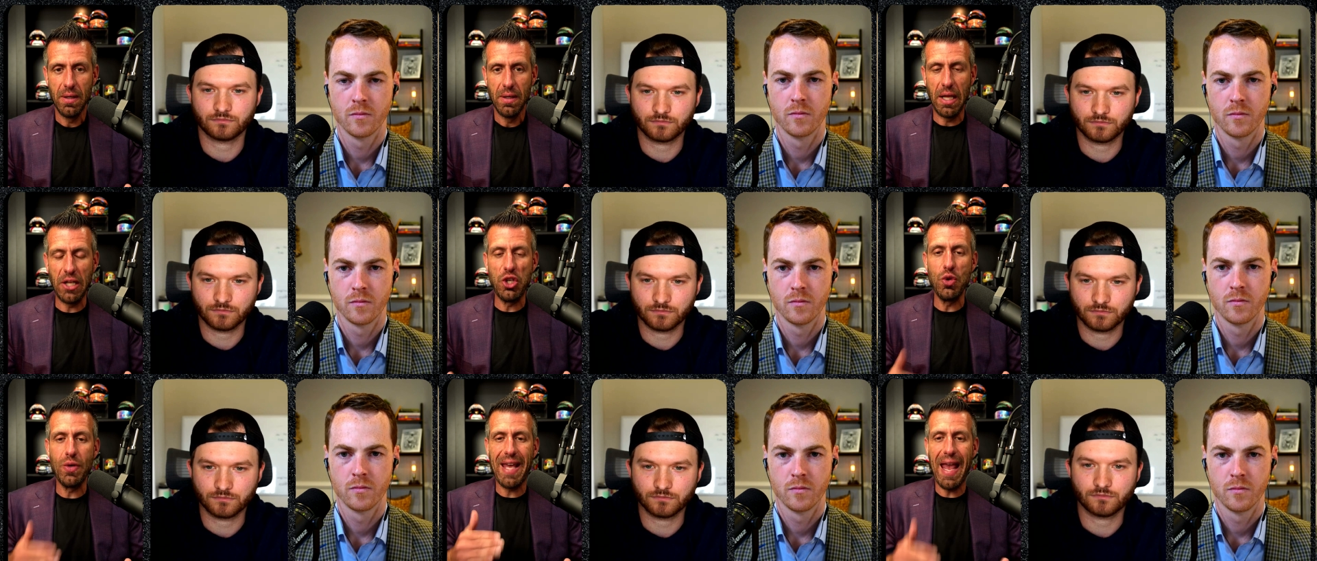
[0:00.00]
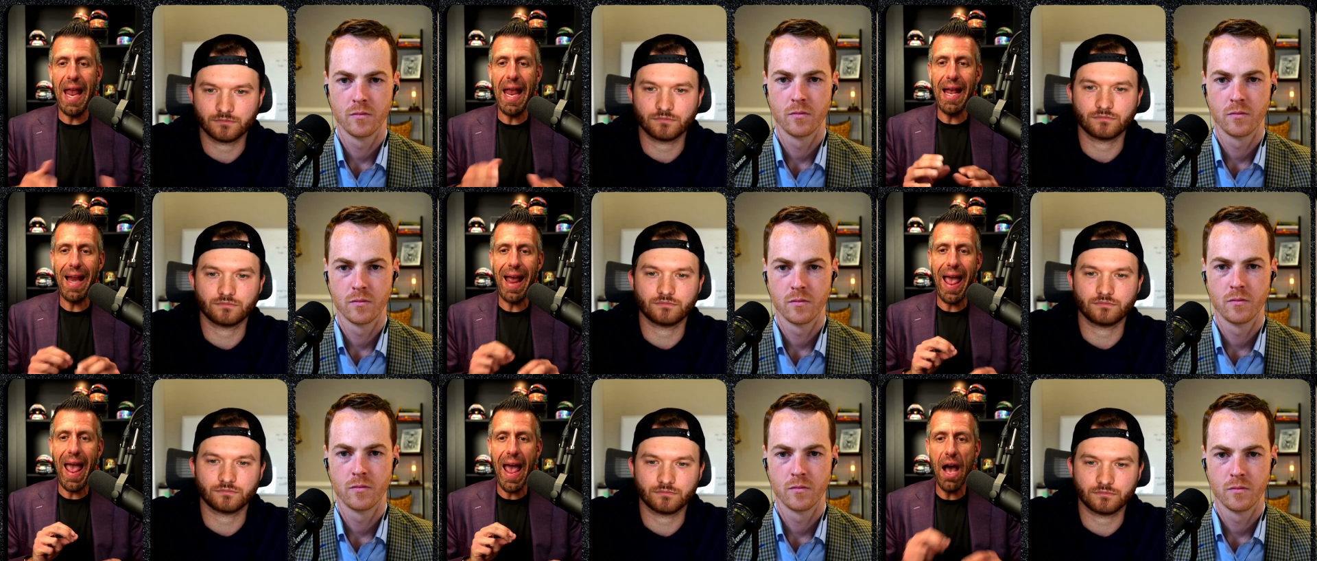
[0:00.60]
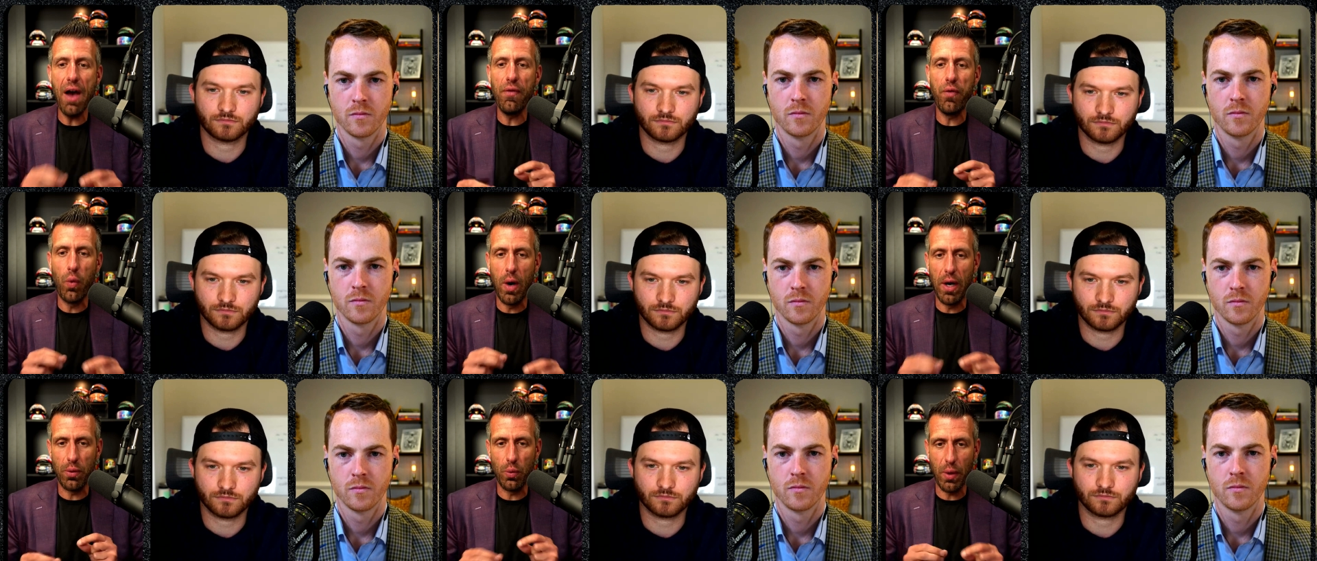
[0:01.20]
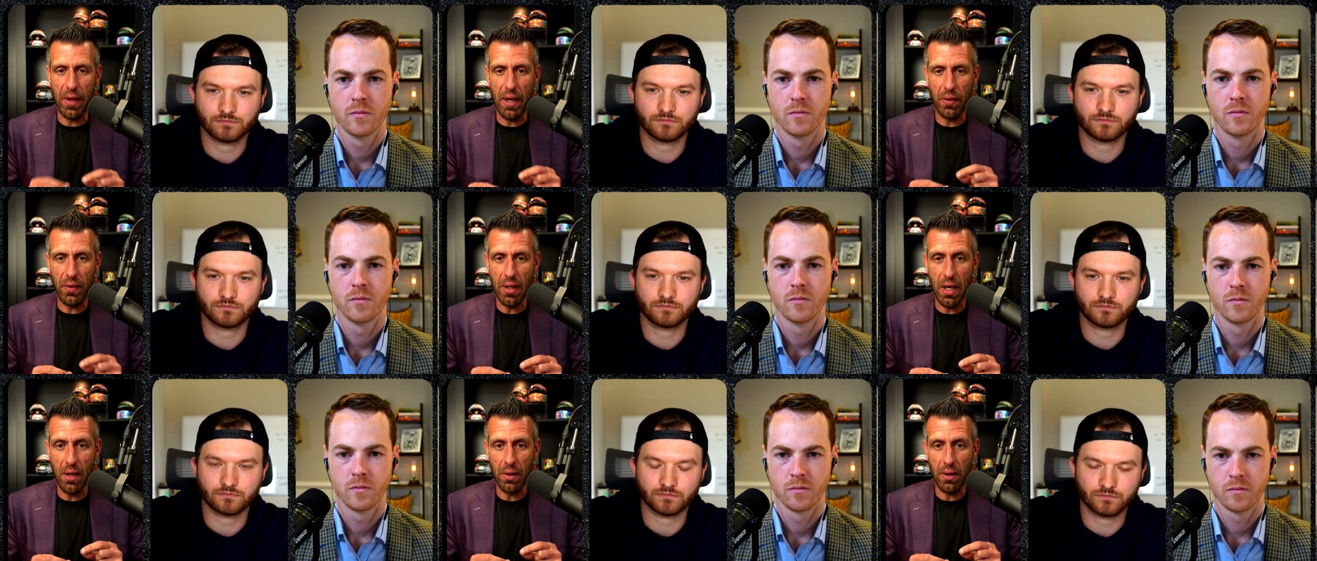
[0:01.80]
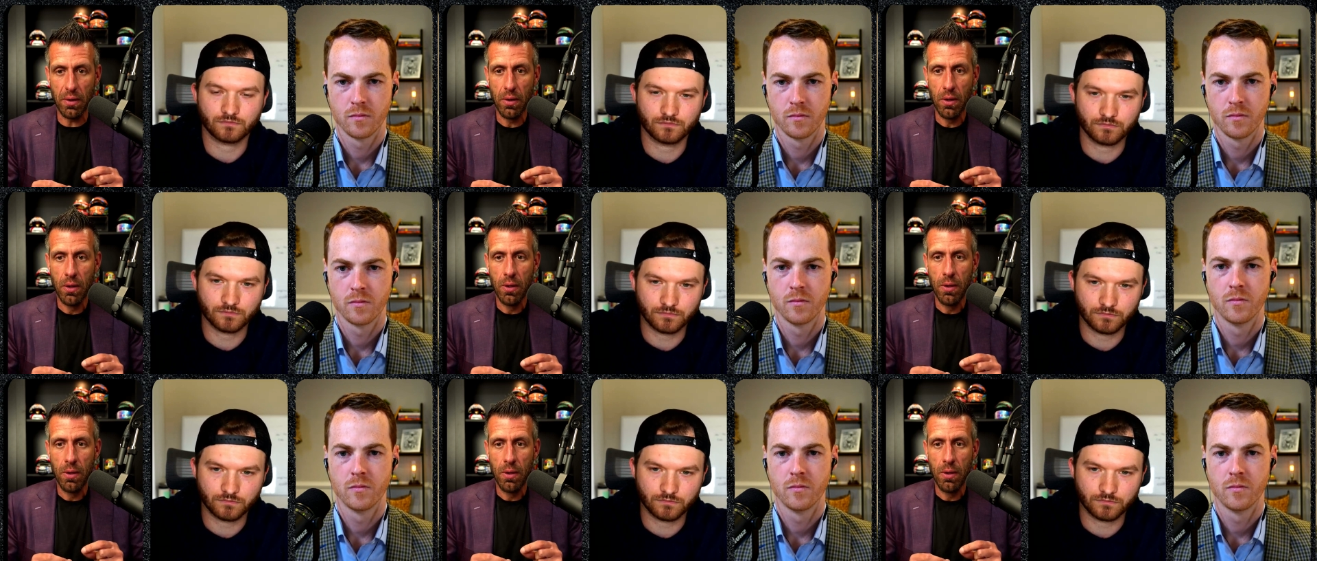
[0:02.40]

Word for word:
Speaker 1: Like you can't have one without the other.